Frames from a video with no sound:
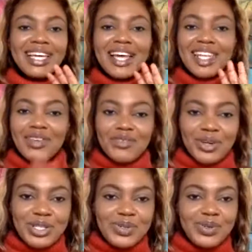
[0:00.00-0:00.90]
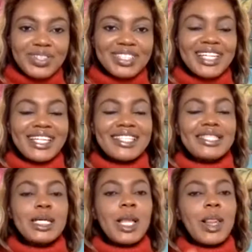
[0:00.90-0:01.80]
The fourth one is
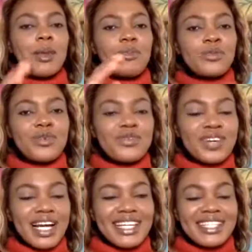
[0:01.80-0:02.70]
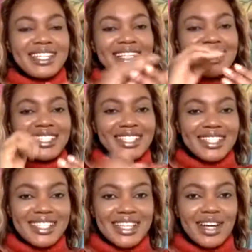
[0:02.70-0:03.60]
provide
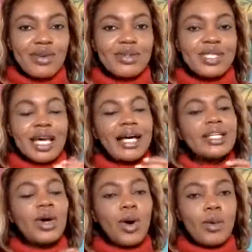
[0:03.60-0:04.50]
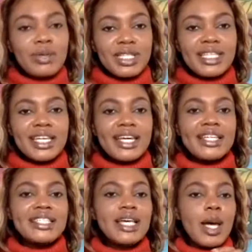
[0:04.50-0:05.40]
details and communicate
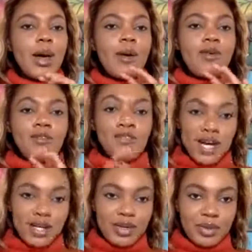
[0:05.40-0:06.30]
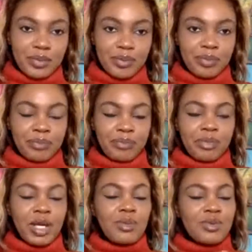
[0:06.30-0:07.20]
value.
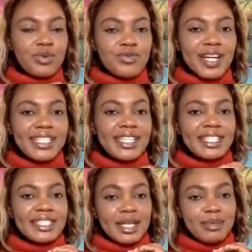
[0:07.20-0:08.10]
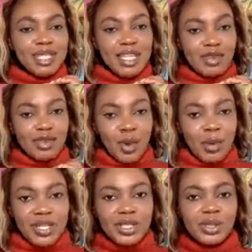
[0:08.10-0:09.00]
Provide in-depth
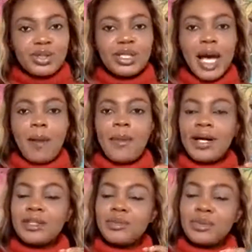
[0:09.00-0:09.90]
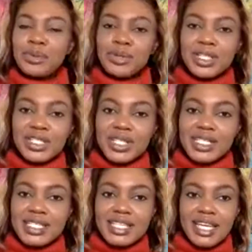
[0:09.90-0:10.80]
information about the product you're
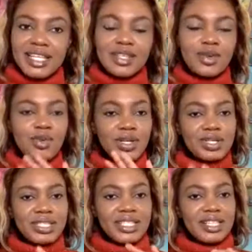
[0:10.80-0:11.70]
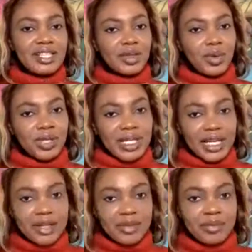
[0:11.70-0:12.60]
selling when you're selling online.
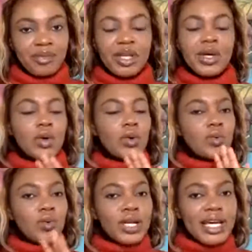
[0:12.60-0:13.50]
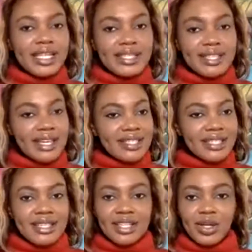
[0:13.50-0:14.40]
What are the sizes
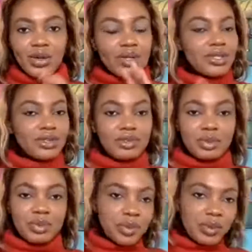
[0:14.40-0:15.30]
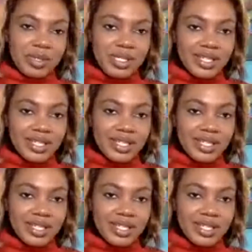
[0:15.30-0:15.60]
and colors of the product?